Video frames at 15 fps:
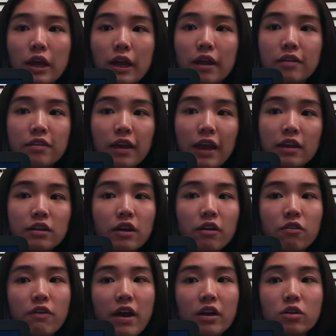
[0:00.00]
its
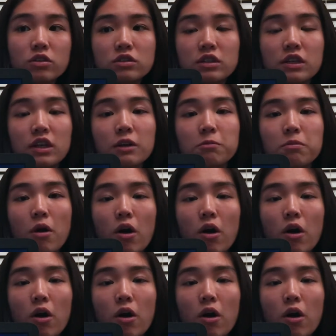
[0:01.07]
antiphagocytic